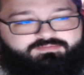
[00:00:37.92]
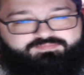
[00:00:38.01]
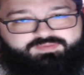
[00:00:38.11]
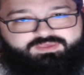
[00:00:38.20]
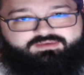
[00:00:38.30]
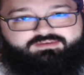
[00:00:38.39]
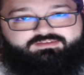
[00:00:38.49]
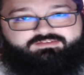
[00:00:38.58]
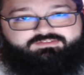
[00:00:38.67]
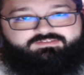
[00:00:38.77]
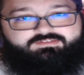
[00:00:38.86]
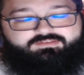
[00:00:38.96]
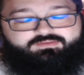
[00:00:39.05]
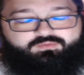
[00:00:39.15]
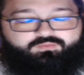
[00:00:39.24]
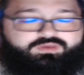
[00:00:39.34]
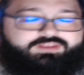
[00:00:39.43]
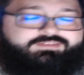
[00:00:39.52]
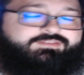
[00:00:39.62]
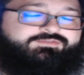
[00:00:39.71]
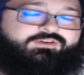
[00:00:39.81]
Because what
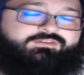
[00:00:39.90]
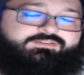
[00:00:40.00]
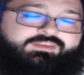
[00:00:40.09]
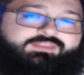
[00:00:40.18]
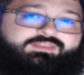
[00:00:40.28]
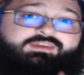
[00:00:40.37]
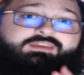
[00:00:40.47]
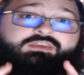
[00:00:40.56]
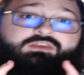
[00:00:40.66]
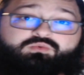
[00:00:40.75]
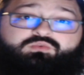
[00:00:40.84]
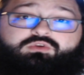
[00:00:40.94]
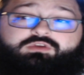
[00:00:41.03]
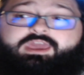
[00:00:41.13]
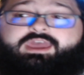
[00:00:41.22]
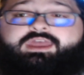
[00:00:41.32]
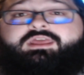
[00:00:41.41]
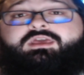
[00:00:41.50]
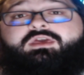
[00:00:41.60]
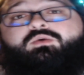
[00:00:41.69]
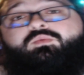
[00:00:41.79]
is the first thing that you look at
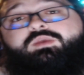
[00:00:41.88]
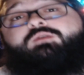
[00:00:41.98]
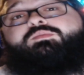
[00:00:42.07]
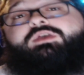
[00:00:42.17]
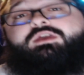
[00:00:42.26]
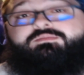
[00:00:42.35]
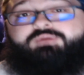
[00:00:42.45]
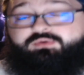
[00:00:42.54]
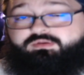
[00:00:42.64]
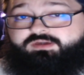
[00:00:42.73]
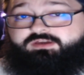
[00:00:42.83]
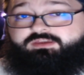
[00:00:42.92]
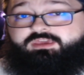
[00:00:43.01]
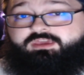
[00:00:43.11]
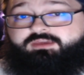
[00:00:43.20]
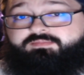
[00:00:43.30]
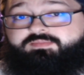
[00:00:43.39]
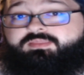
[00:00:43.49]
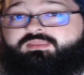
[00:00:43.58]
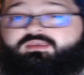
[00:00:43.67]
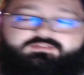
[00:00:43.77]
when you're playing a Pokemon game?
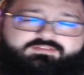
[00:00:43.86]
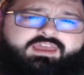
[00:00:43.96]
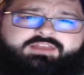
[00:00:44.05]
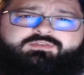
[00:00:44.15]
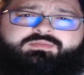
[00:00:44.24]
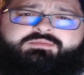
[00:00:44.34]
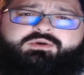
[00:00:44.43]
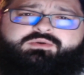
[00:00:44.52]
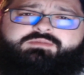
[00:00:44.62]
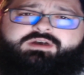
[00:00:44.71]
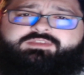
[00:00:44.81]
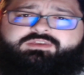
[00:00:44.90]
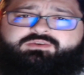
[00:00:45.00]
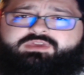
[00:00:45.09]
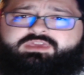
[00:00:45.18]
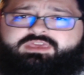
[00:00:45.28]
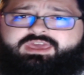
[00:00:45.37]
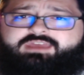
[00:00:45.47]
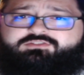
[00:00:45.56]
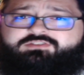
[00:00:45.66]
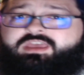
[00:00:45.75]
Aside from the Pokemon that you can
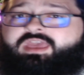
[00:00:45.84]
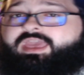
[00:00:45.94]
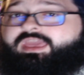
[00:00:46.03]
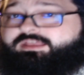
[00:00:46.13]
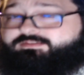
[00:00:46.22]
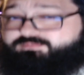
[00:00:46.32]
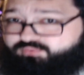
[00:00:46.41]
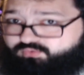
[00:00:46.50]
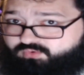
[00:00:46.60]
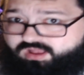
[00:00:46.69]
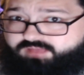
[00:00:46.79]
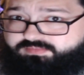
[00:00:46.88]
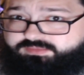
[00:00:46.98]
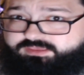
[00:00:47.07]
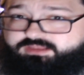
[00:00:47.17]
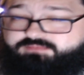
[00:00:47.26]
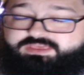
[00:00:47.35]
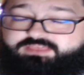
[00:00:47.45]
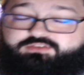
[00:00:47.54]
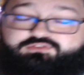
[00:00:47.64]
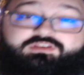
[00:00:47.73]
catch, it's probably going to
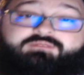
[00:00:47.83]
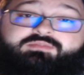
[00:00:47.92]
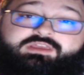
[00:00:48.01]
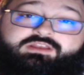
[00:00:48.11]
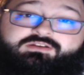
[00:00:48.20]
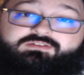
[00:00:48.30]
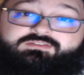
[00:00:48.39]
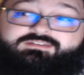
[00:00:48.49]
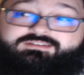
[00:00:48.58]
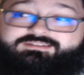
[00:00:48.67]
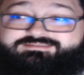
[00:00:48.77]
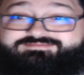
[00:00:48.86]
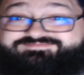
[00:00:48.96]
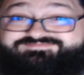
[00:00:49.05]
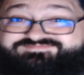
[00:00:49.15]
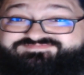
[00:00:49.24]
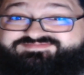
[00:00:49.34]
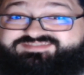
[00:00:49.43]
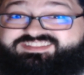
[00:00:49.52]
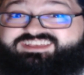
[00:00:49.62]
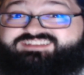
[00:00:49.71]
be the gym leaders, and
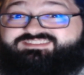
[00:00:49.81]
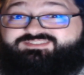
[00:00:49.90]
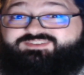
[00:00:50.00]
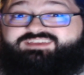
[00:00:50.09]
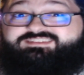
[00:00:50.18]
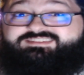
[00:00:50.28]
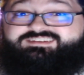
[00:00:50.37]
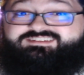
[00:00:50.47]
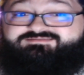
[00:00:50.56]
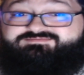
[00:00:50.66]
let's face it,